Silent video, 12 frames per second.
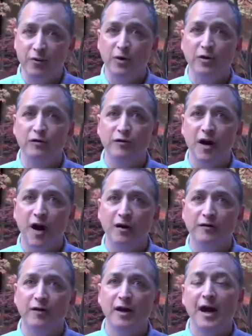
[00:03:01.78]
reduced
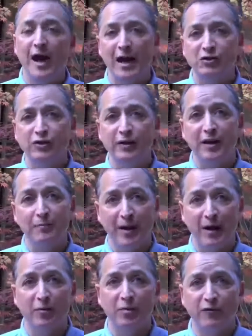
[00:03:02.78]
cost, actually get
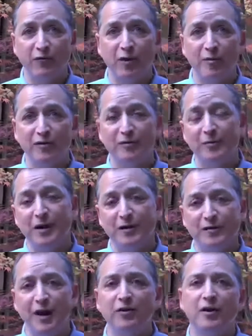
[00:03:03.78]
better performance
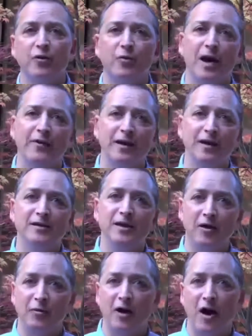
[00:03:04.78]
because now you get to ride the
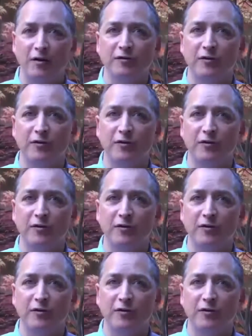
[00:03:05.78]
Intel cost